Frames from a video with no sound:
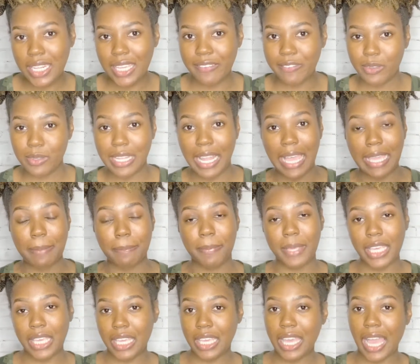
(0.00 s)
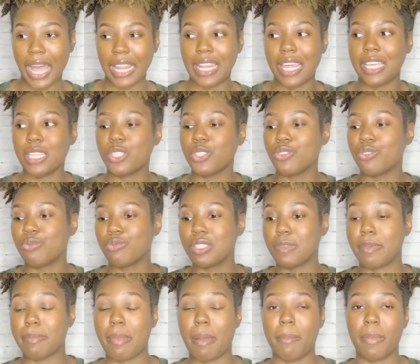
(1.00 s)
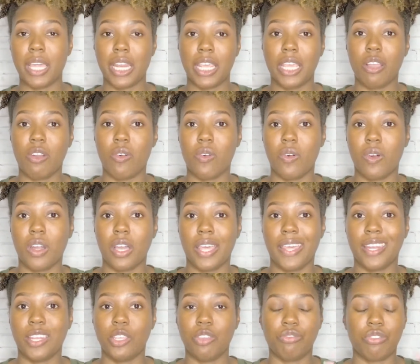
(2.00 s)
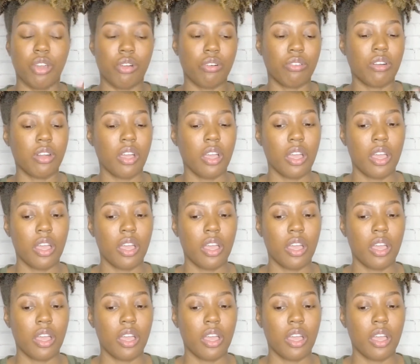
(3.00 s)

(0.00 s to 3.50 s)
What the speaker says: If you like me, I like to spend my money on, you know,